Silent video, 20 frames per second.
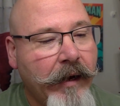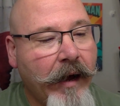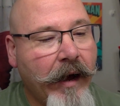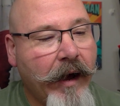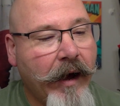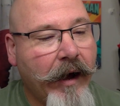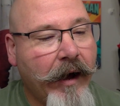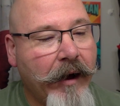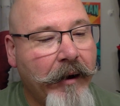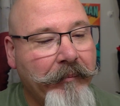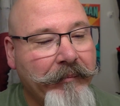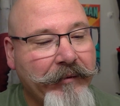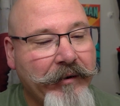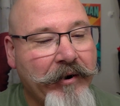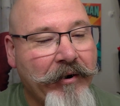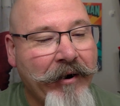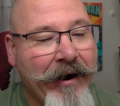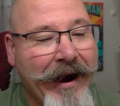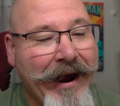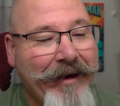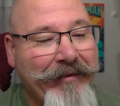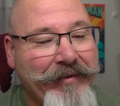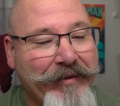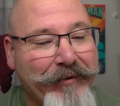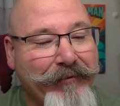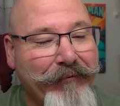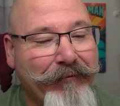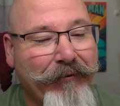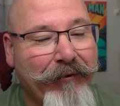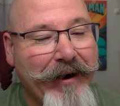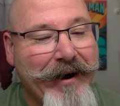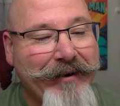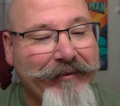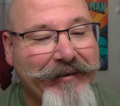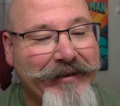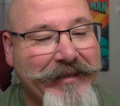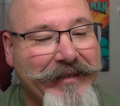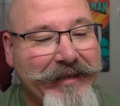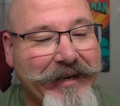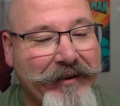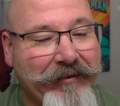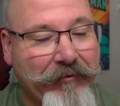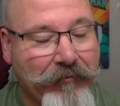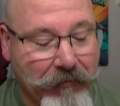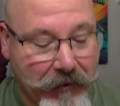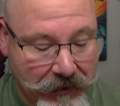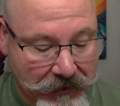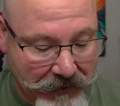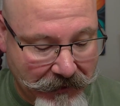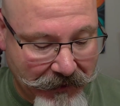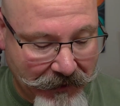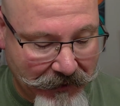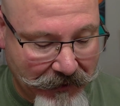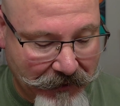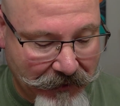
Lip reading: crown the fragrance in rustic